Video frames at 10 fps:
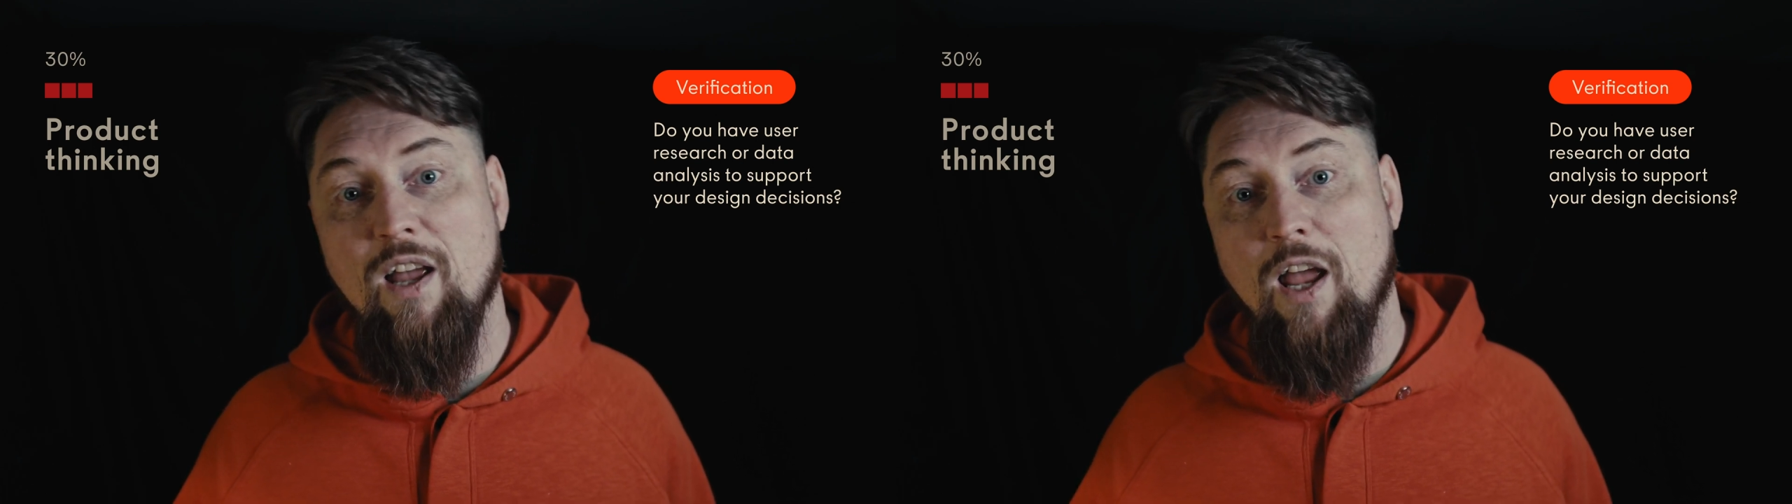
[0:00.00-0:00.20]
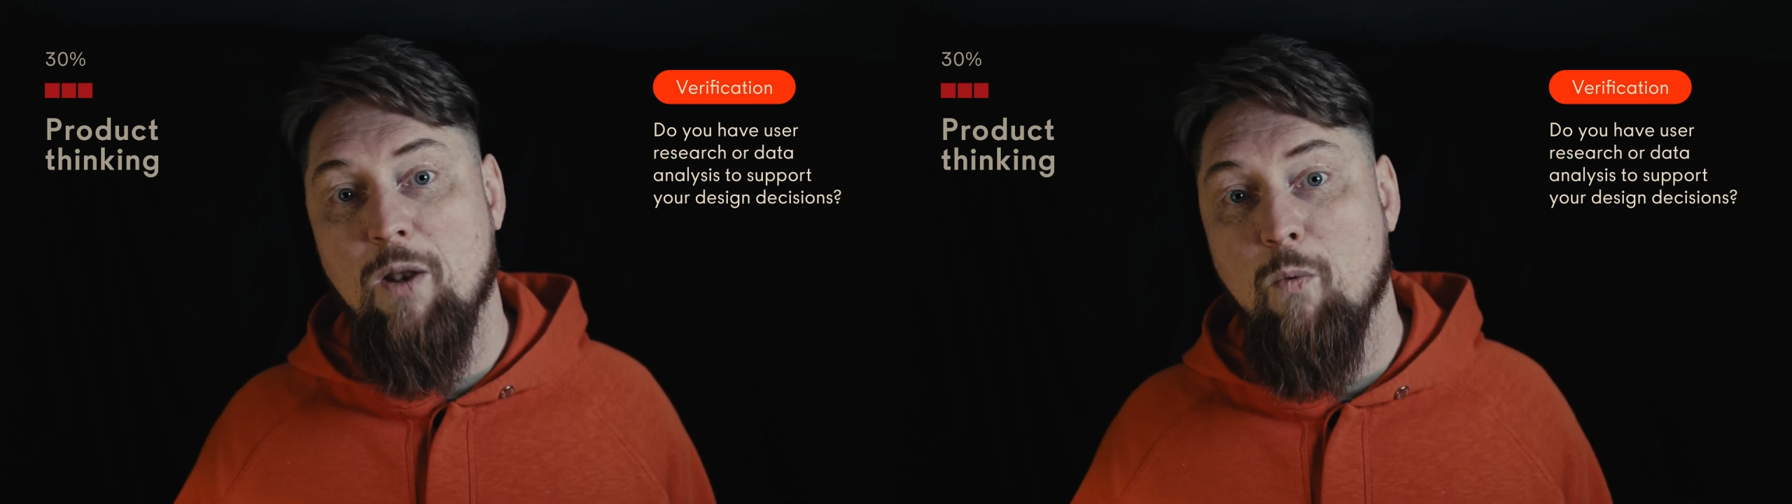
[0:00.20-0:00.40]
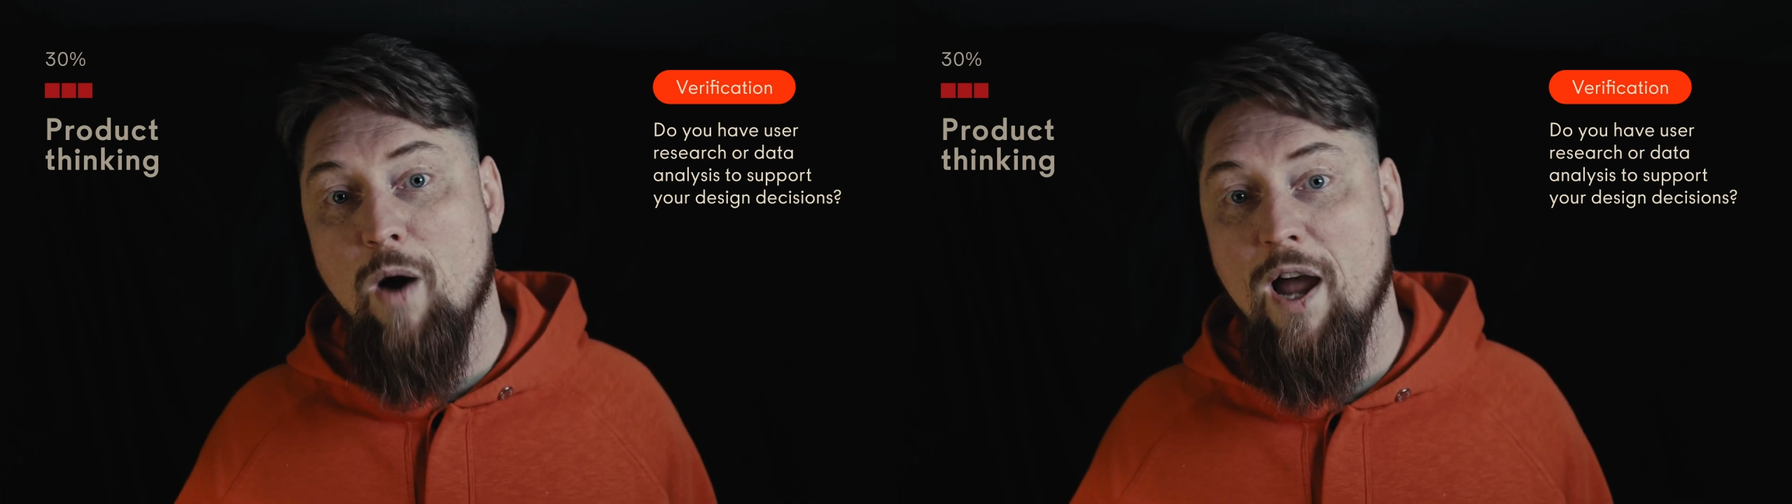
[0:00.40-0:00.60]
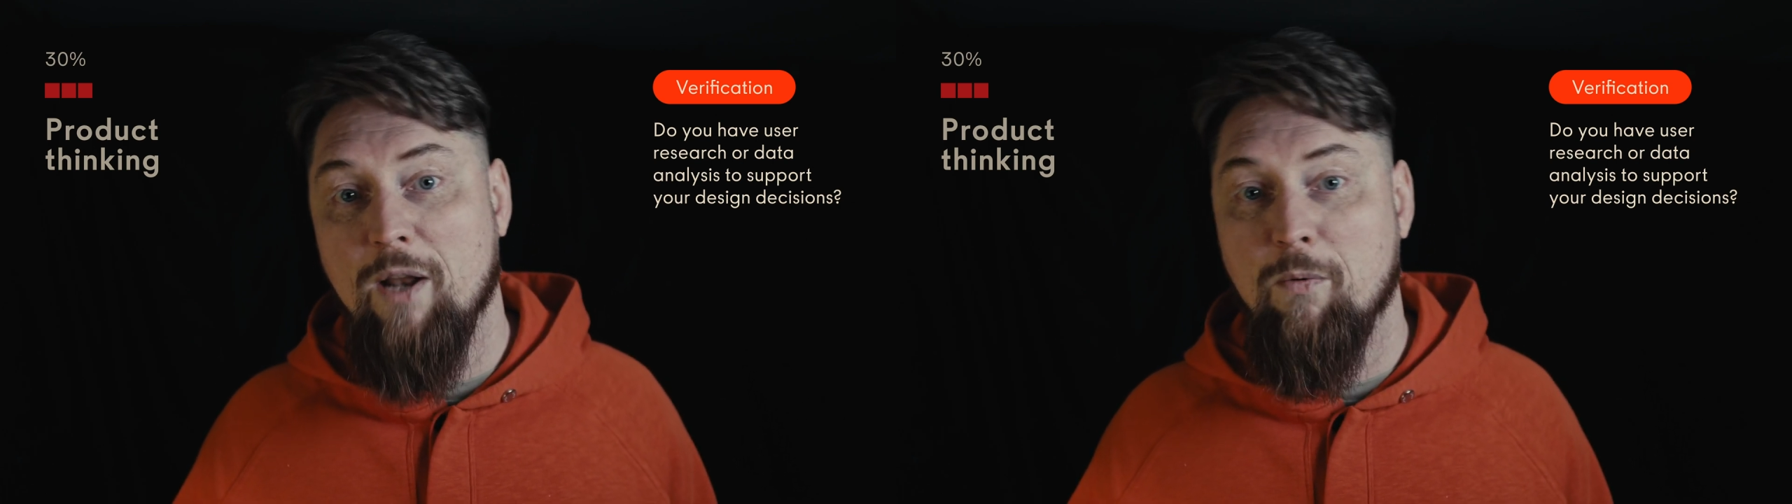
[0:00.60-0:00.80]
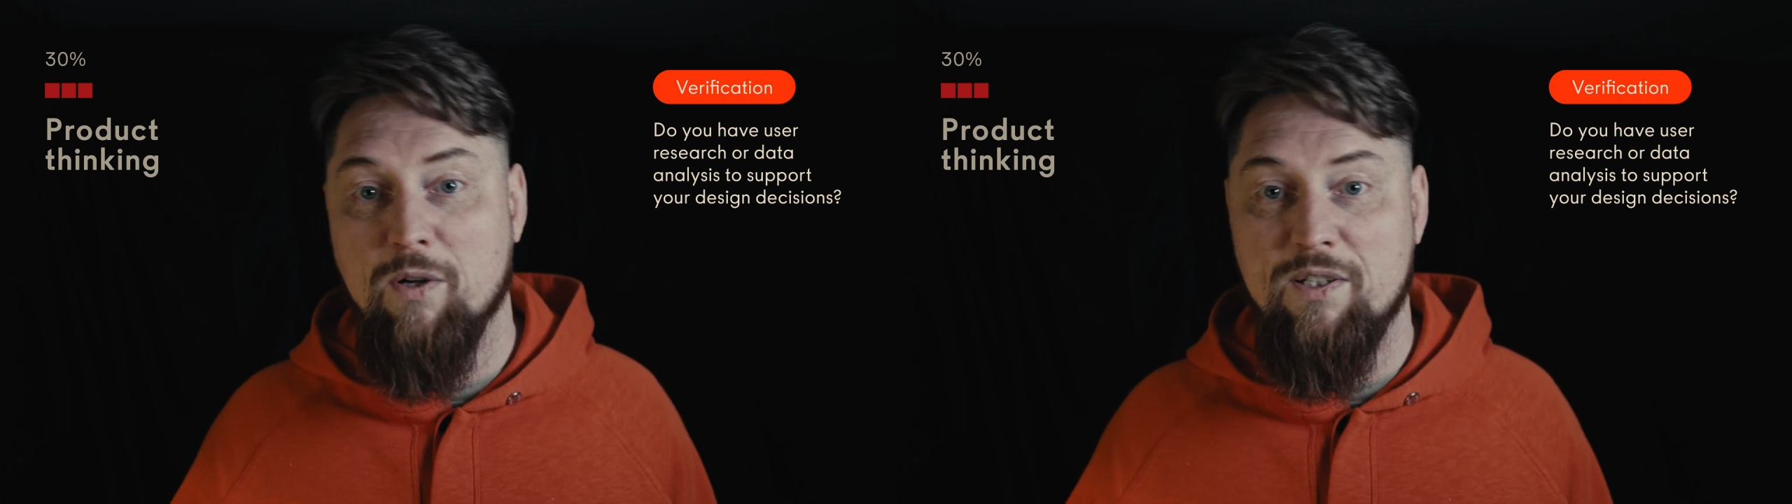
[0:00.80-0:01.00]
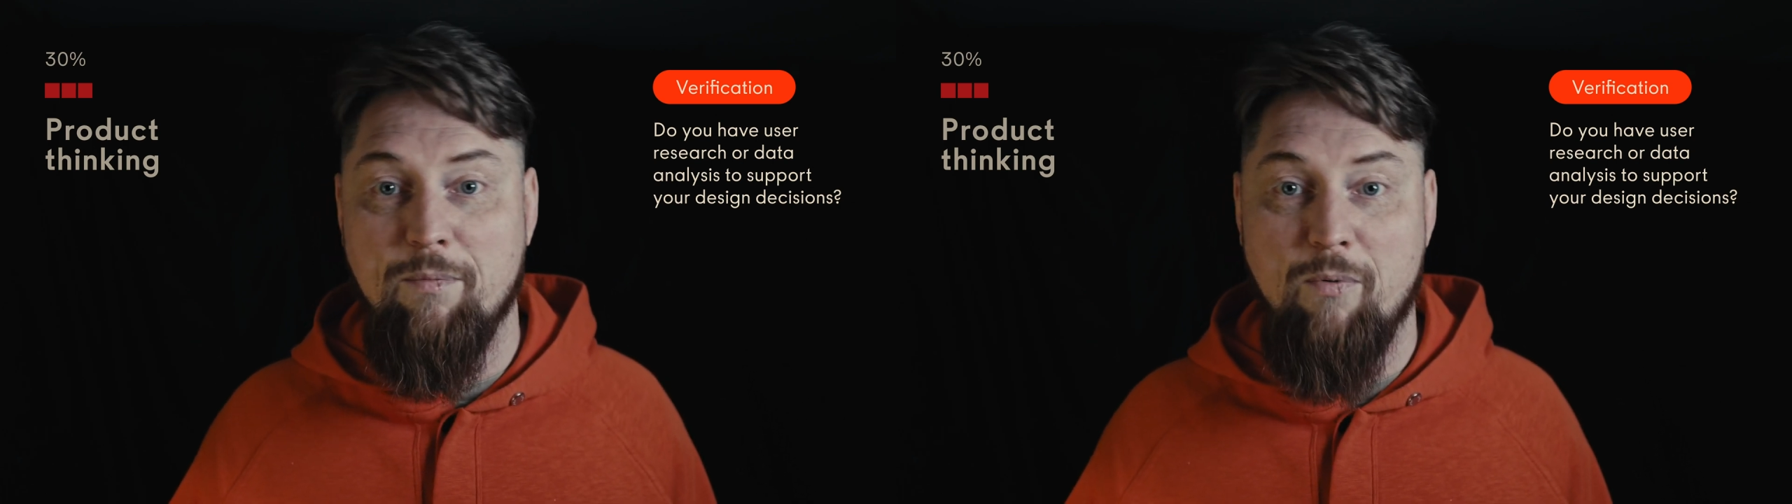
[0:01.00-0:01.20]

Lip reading: and why it was the